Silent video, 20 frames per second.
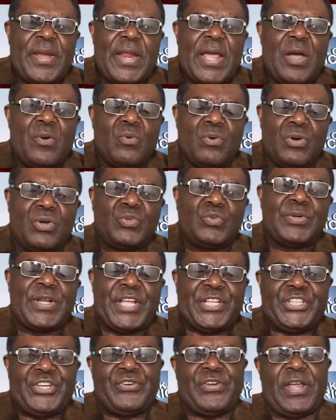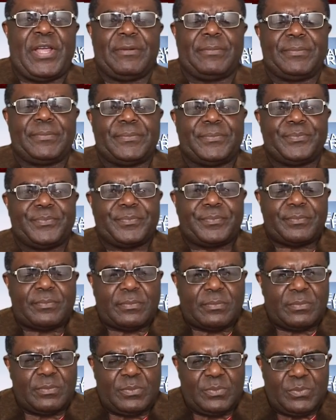now, we'll go to Nigeria.
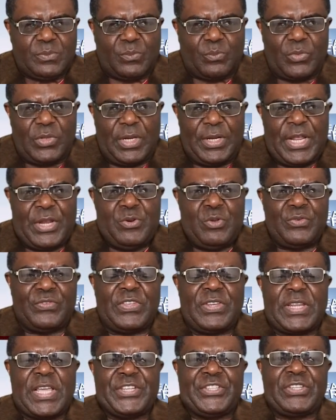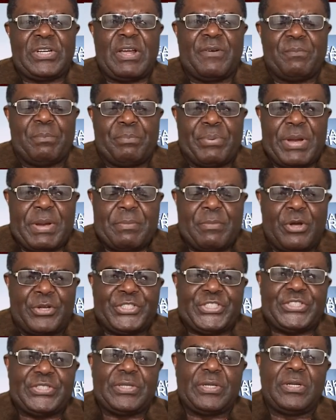The news in Nigeria, pretty
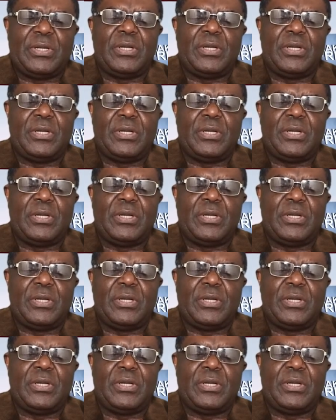much,